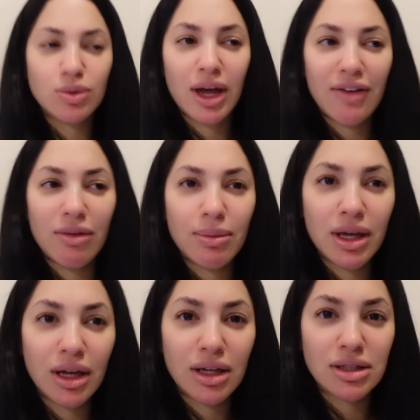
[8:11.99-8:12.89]
We have them
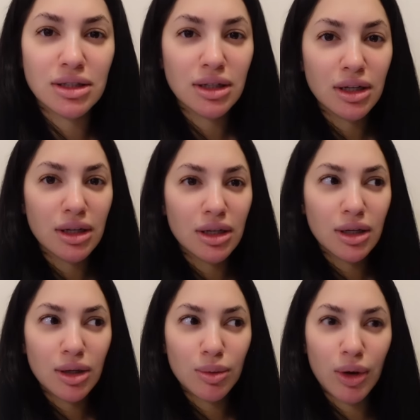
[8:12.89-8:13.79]
because
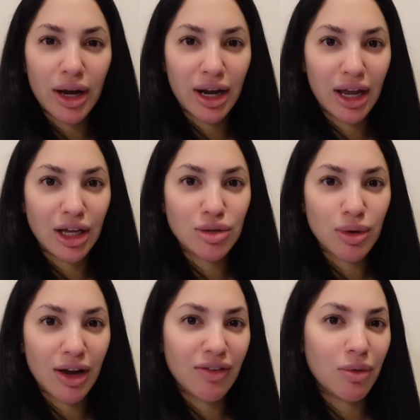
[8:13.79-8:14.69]
we're at an age
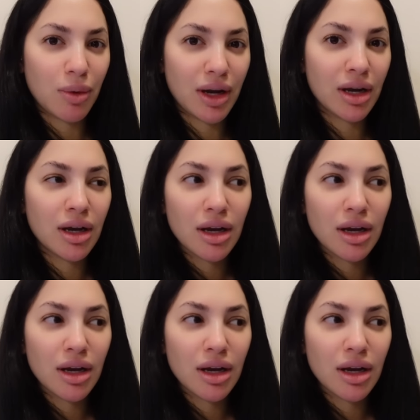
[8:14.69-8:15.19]
where everyone